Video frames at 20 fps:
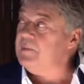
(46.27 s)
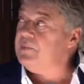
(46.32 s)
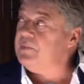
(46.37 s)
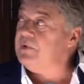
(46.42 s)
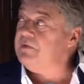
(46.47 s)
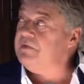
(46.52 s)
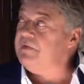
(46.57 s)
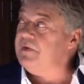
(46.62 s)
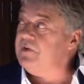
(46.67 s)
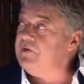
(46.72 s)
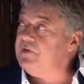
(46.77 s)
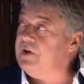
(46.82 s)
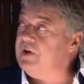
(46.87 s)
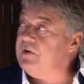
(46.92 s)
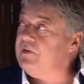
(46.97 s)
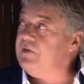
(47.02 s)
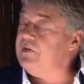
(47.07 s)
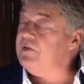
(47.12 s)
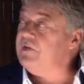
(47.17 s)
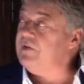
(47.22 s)

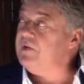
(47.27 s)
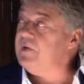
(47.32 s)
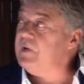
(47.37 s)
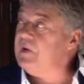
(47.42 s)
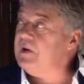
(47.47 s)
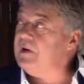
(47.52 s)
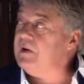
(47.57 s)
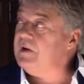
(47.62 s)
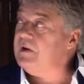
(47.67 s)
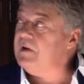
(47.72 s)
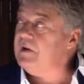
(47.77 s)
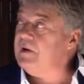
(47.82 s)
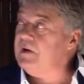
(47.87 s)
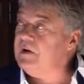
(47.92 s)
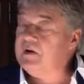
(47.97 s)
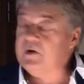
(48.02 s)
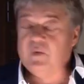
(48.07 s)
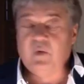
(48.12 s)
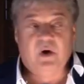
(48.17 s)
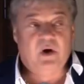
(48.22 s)
proficient,
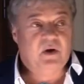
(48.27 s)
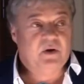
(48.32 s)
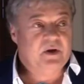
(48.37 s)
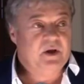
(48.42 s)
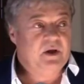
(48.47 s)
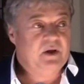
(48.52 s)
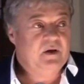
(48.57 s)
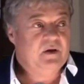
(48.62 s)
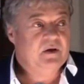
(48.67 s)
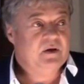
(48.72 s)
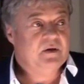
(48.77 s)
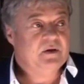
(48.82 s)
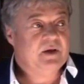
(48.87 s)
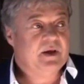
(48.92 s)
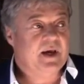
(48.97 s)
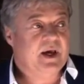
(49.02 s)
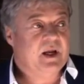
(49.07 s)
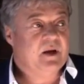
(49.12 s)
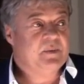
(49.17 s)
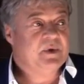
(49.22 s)
quality
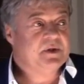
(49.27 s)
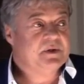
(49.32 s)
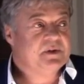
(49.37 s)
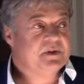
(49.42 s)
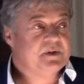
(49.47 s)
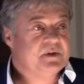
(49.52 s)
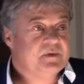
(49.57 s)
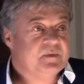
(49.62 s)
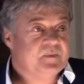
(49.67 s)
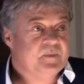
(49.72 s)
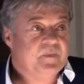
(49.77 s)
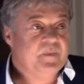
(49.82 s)
cannabis.